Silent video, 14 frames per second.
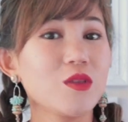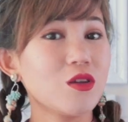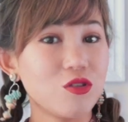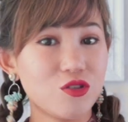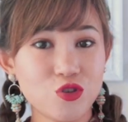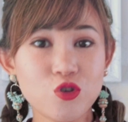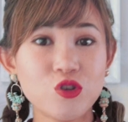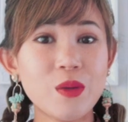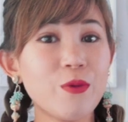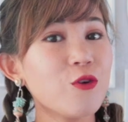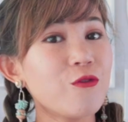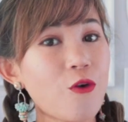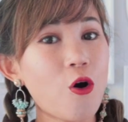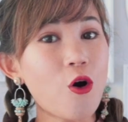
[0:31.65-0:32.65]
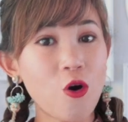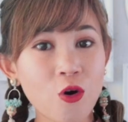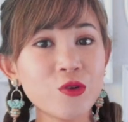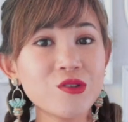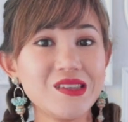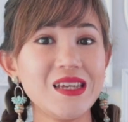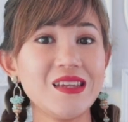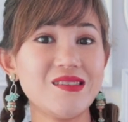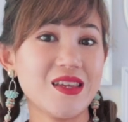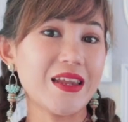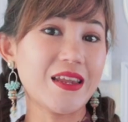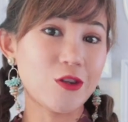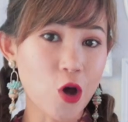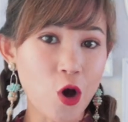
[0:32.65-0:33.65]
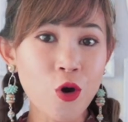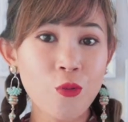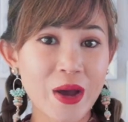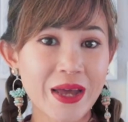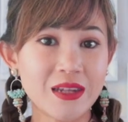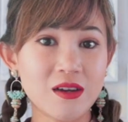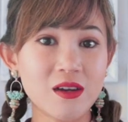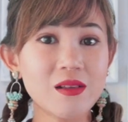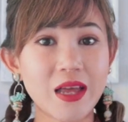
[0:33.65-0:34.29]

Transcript: suitable for all season and all weather.